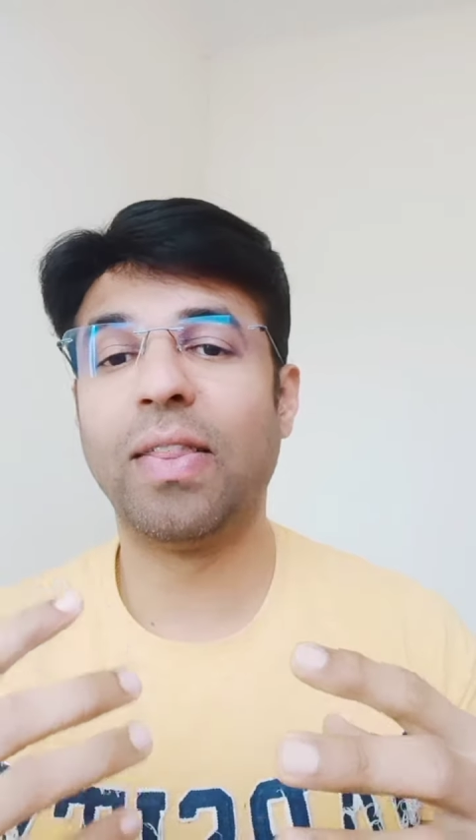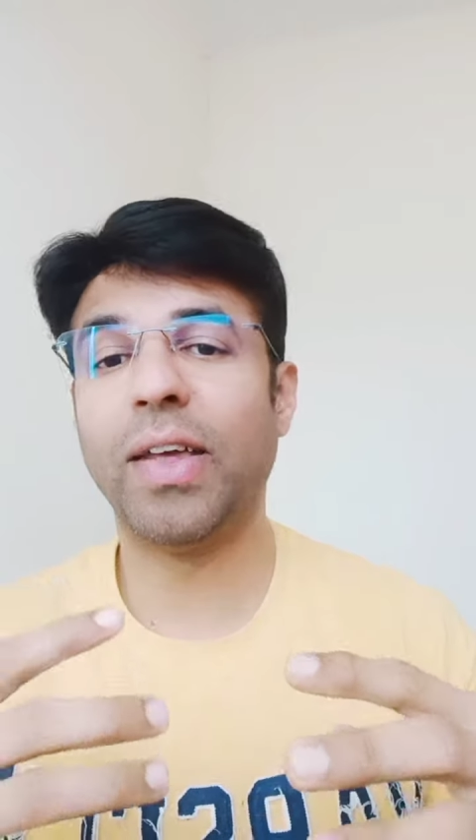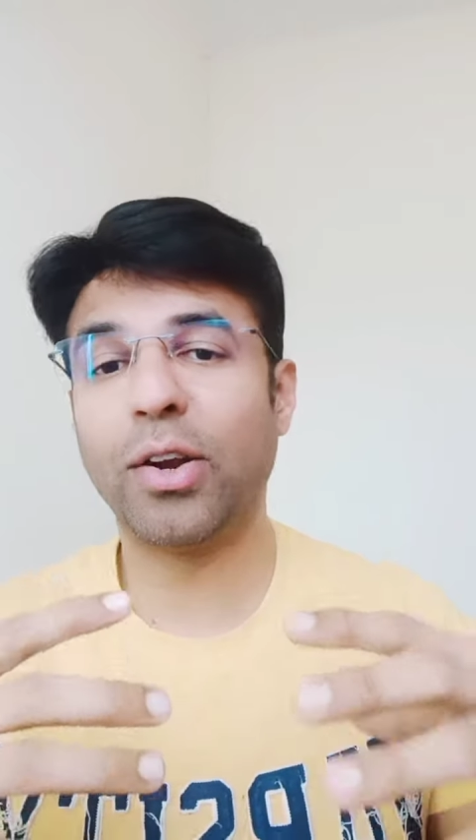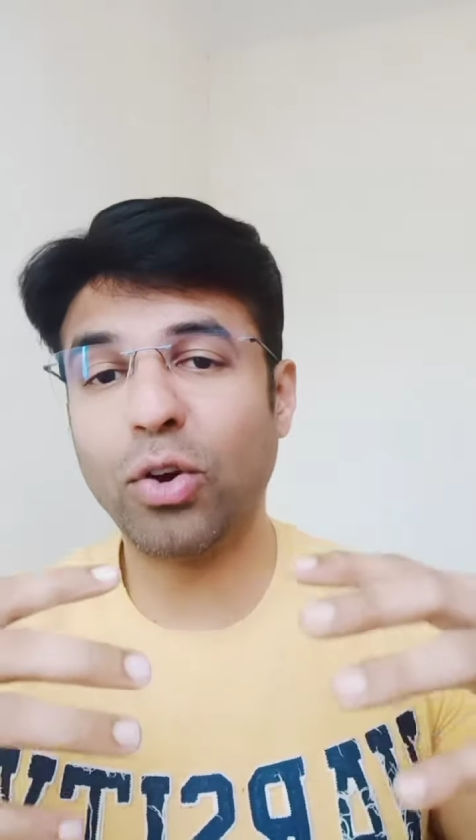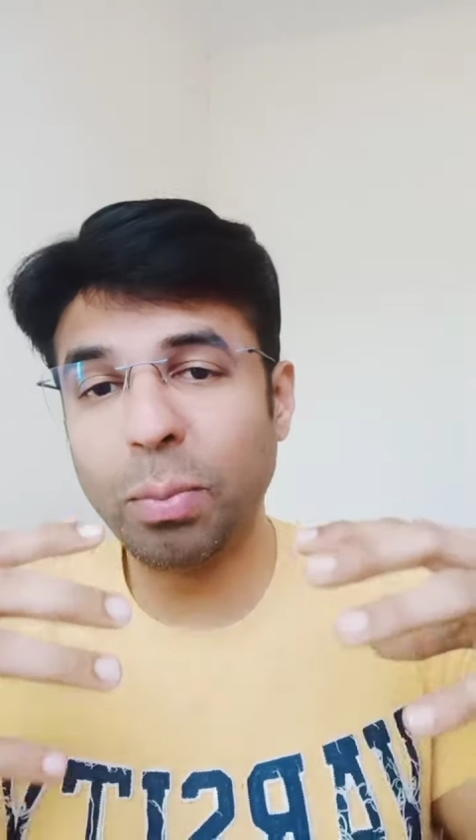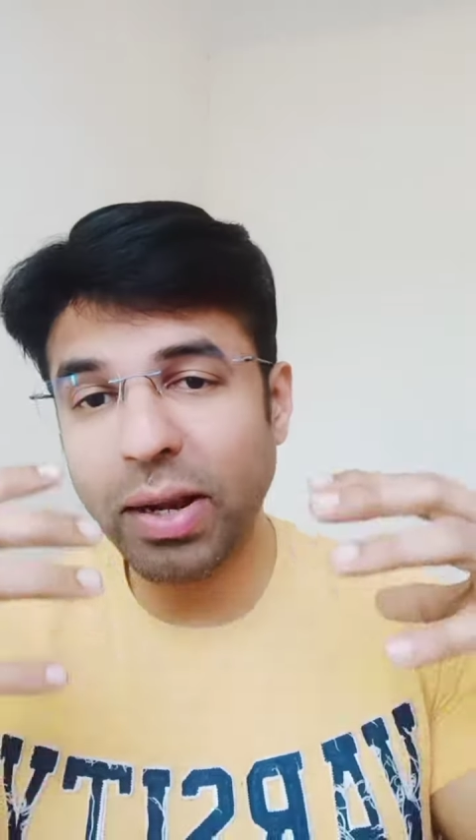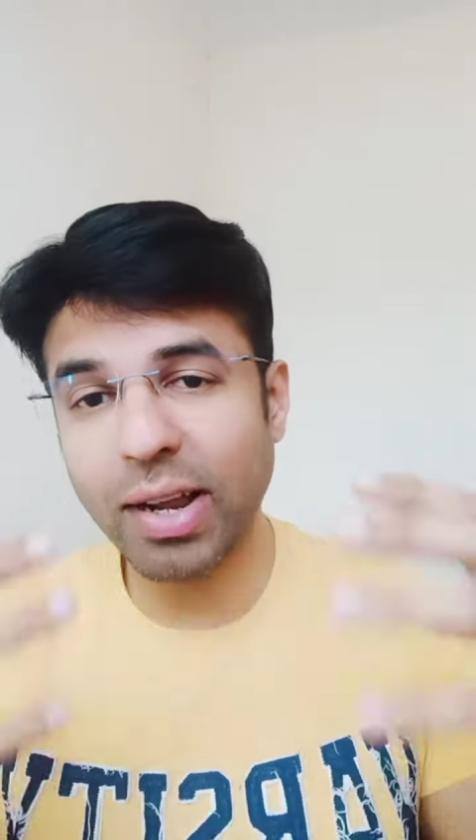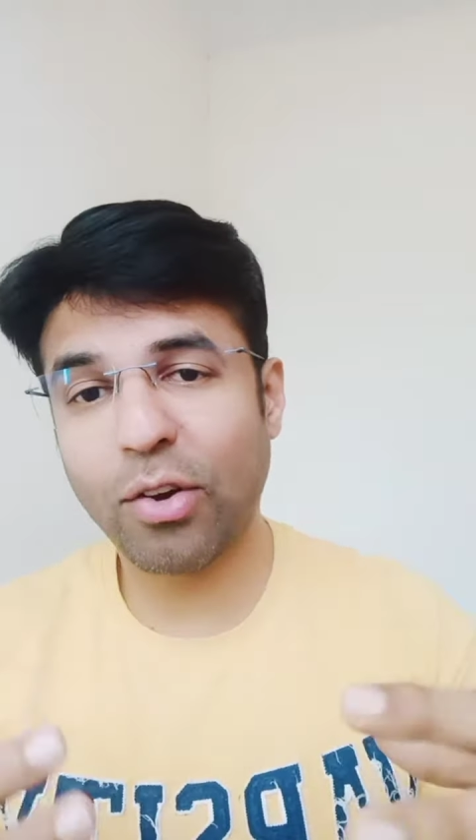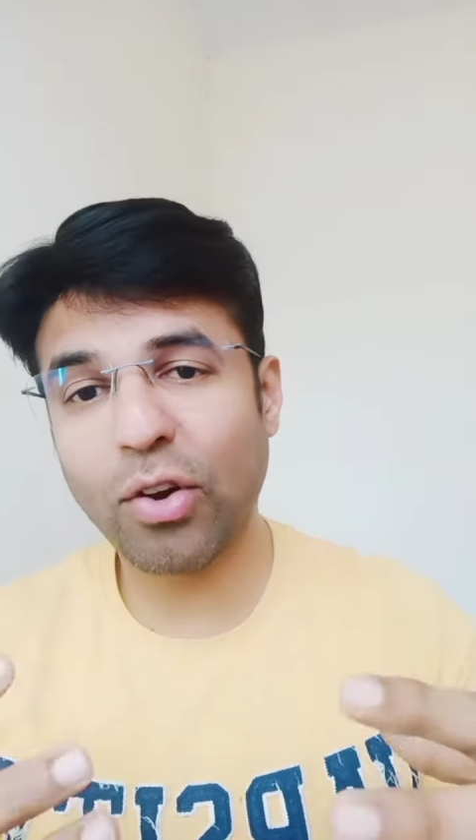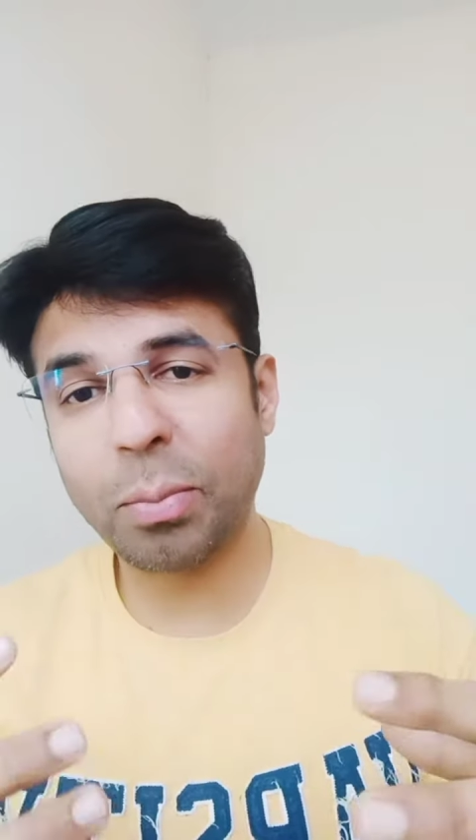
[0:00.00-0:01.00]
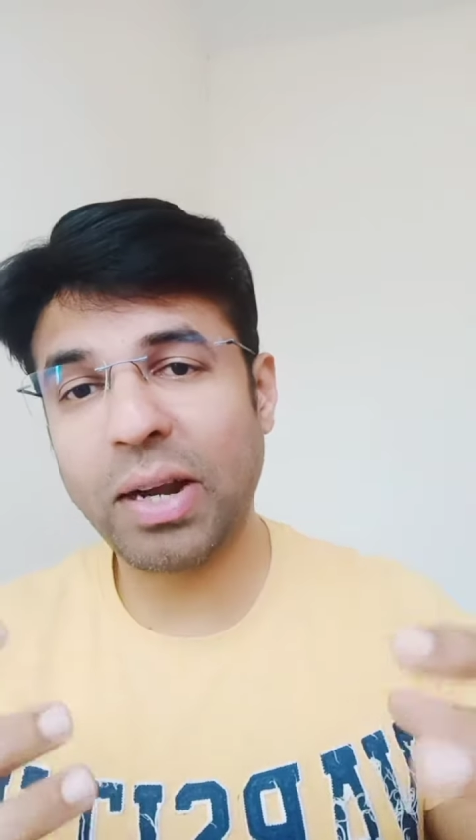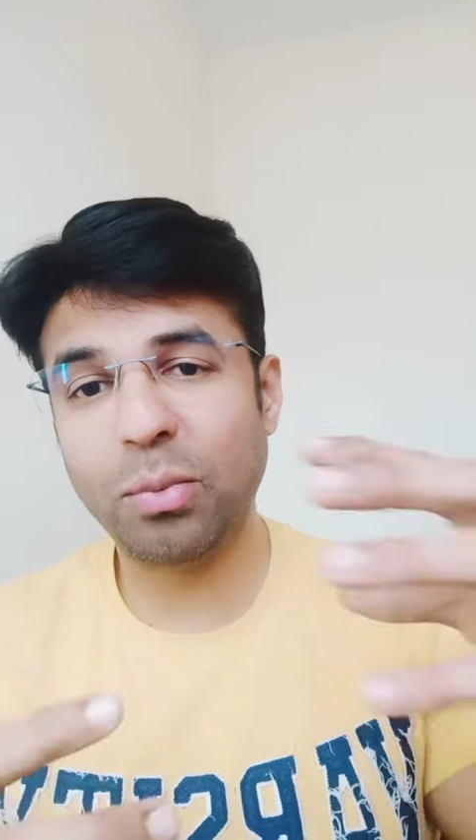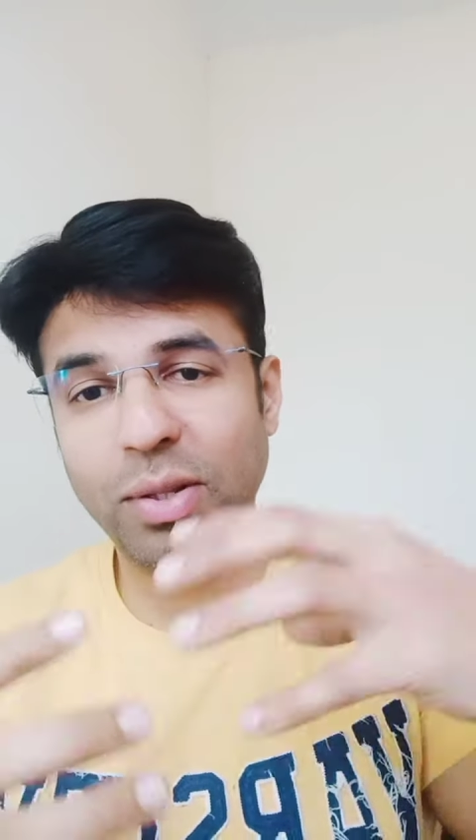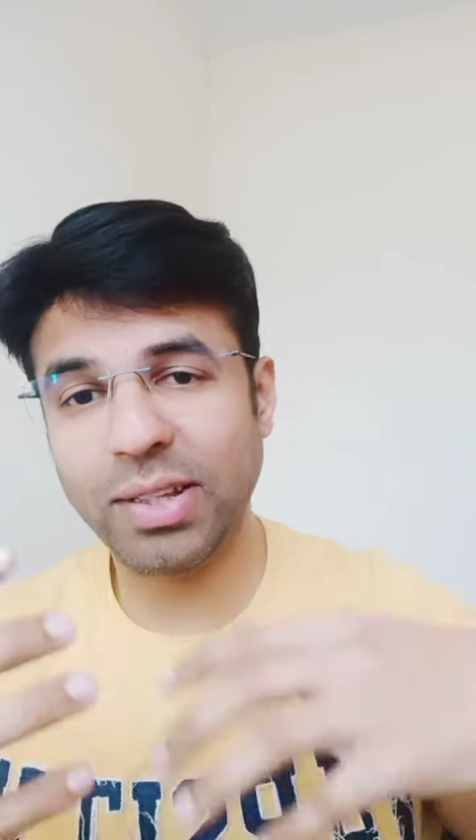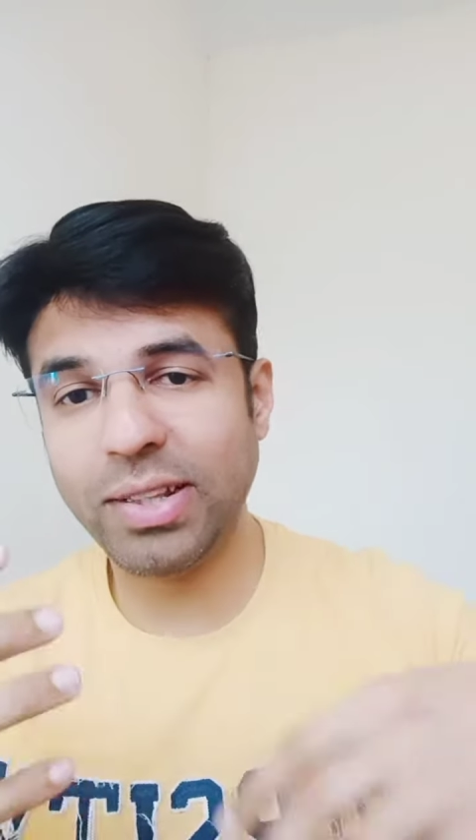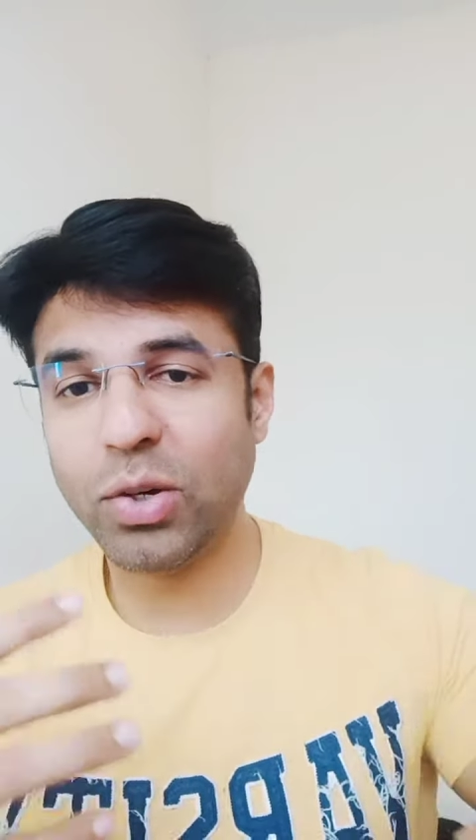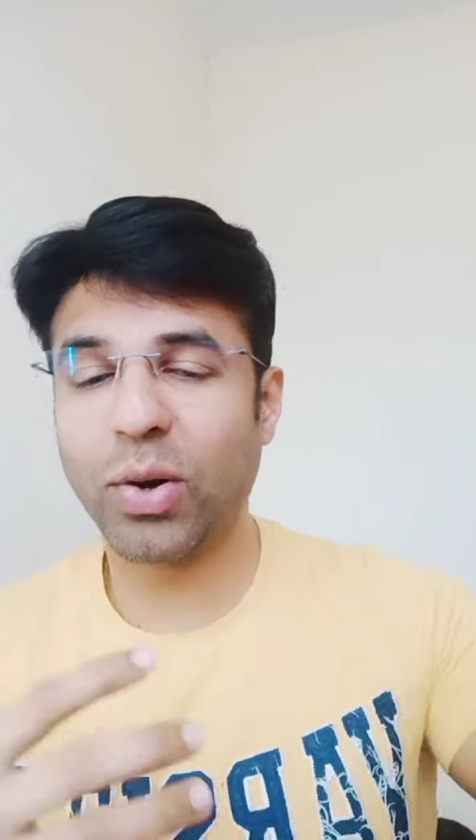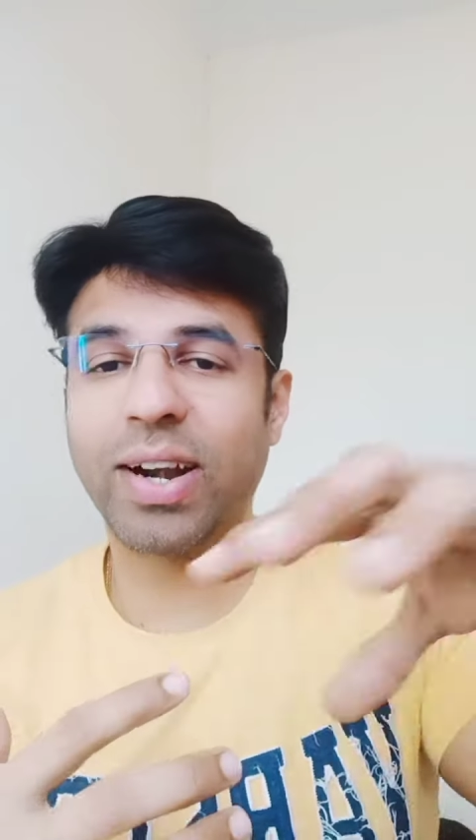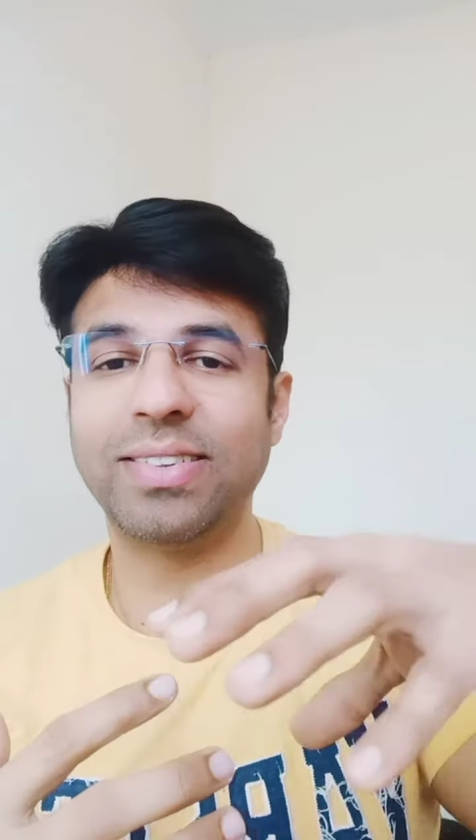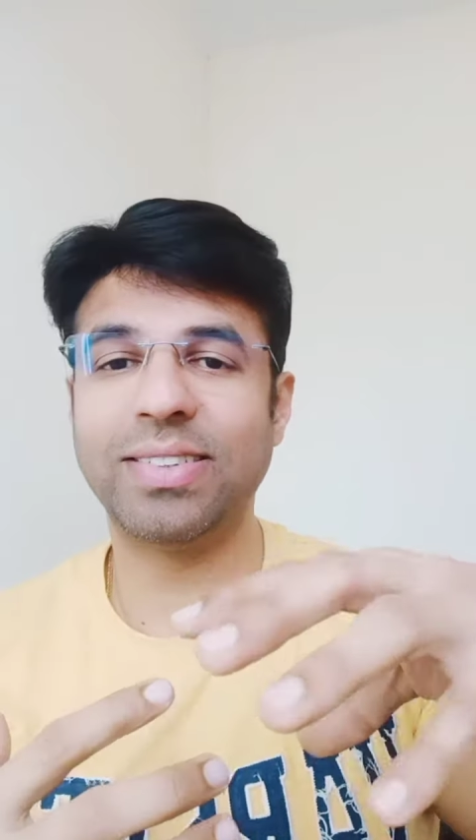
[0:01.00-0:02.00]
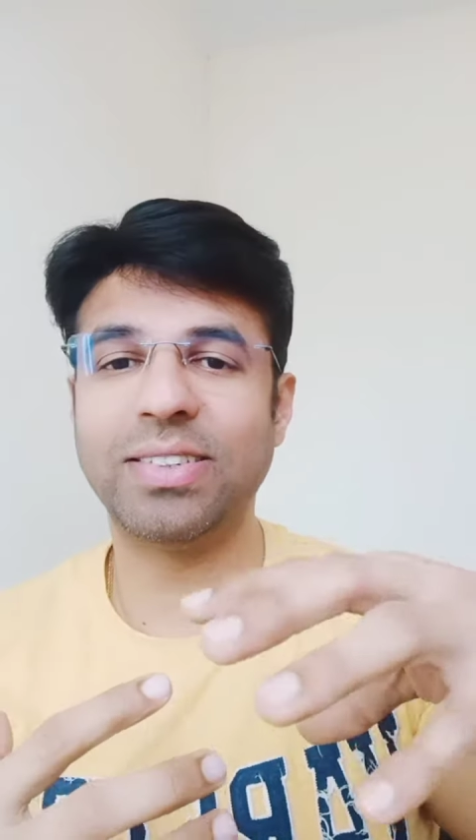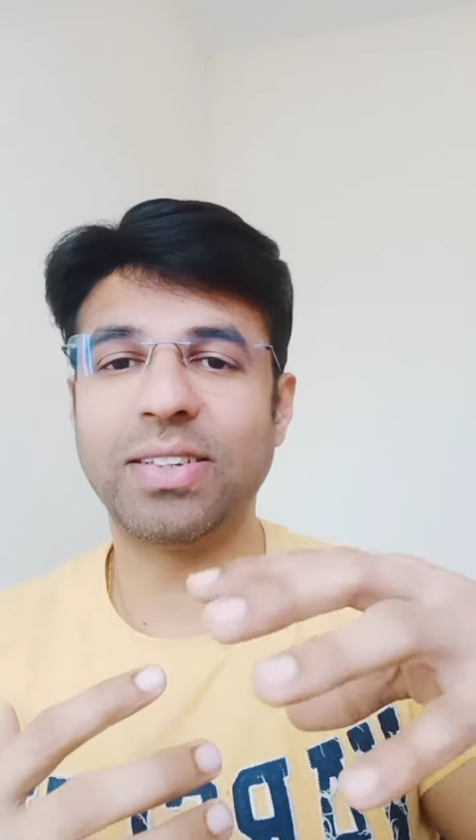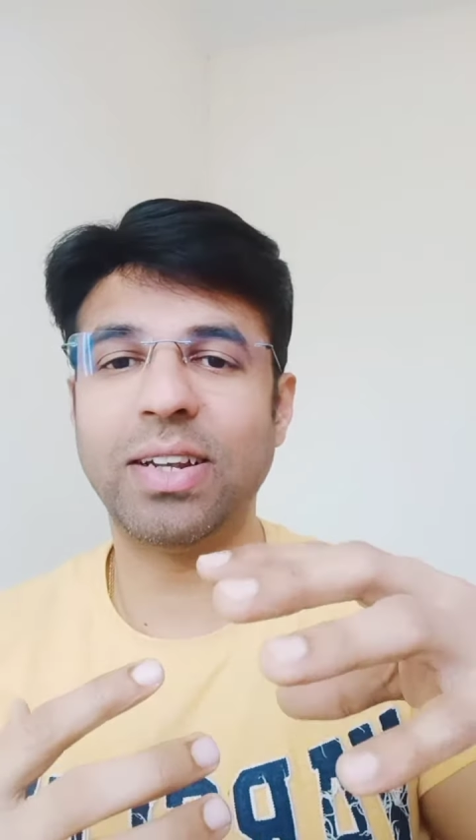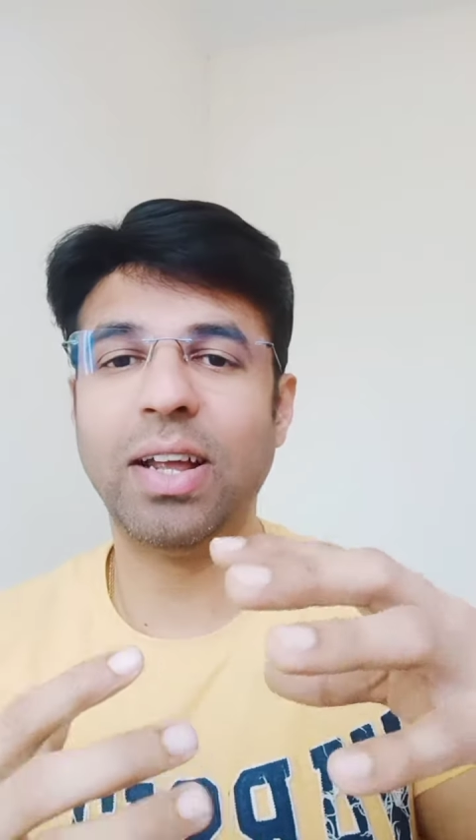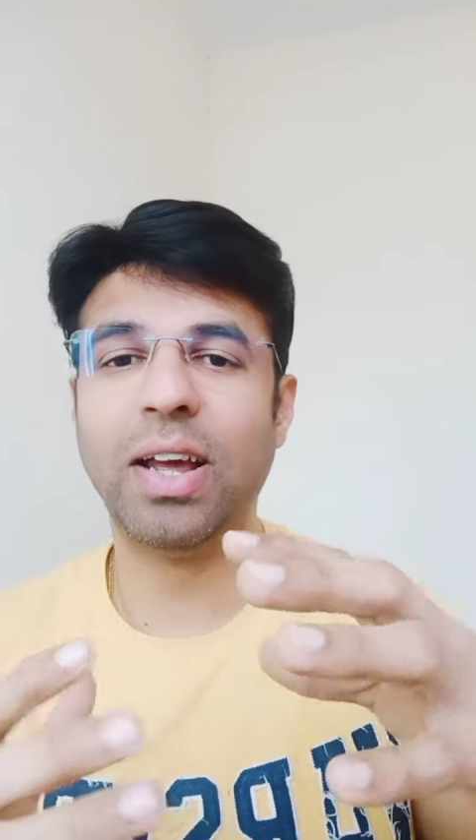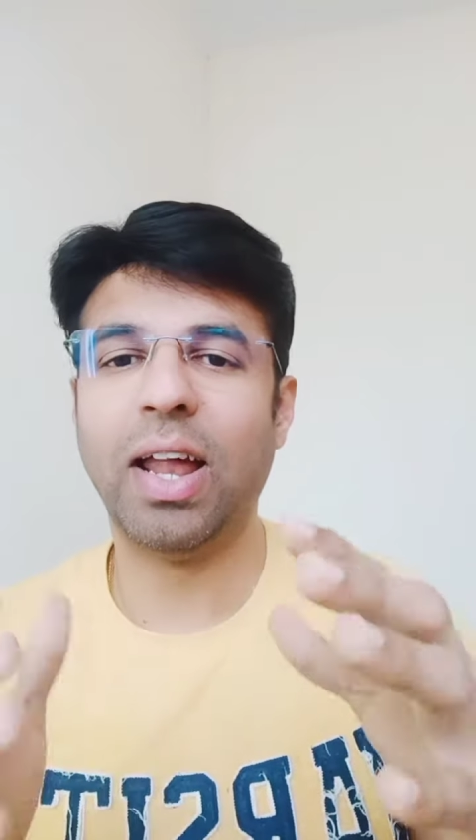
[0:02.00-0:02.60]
That could be requirement within the organization.